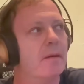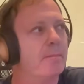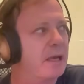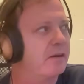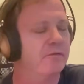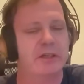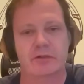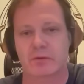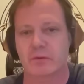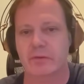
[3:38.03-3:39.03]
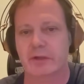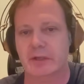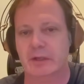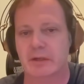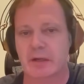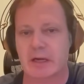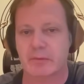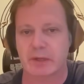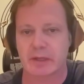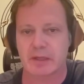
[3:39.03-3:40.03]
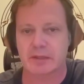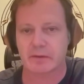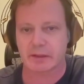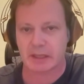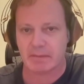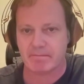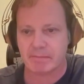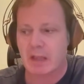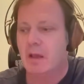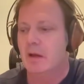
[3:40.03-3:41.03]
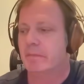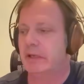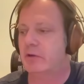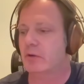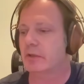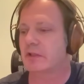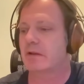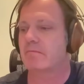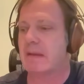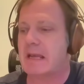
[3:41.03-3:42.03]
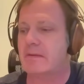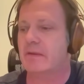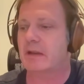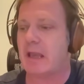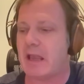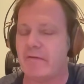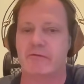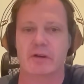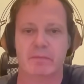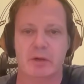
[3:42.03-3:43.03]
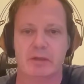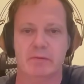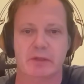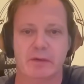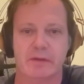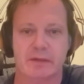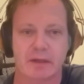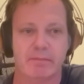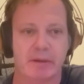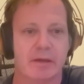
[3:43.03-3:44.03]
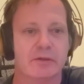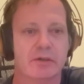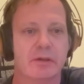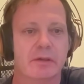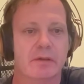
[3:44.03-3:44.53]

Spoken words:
beneficial than I realized at the time, because it meant that everybody was on the same page.